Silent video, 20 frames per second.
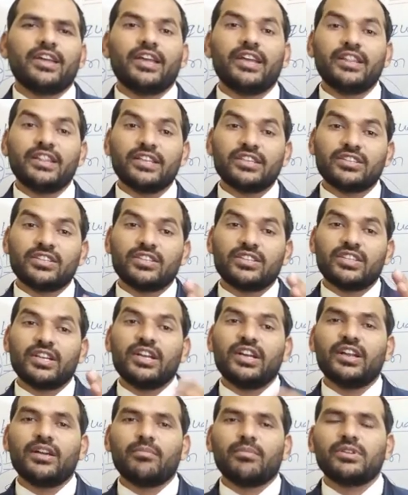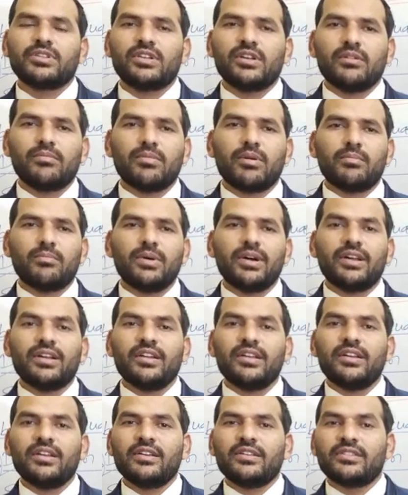in this three-dimensional
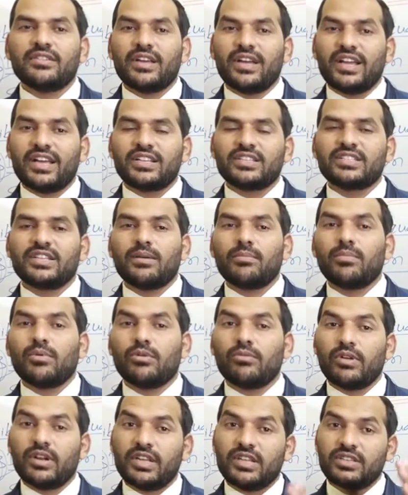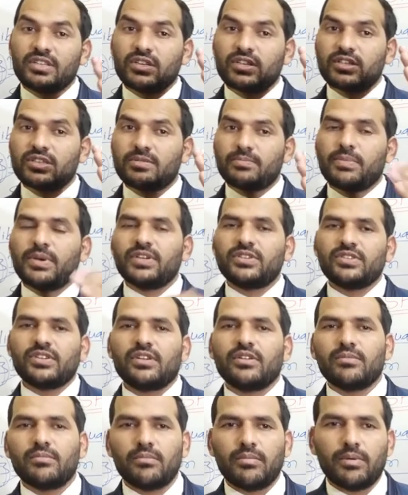member, the example one is
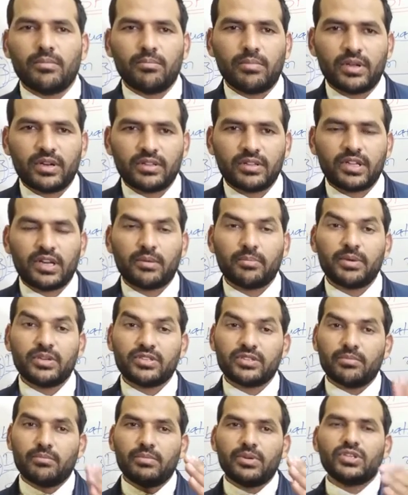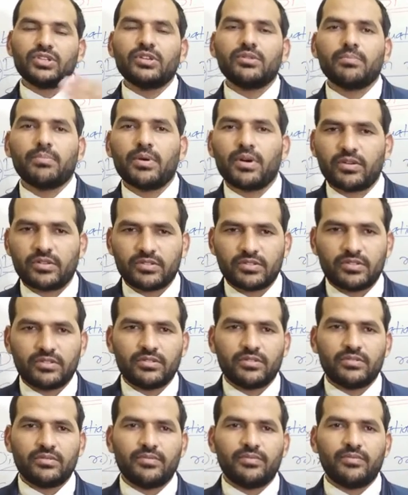spatial member. That means machine parts.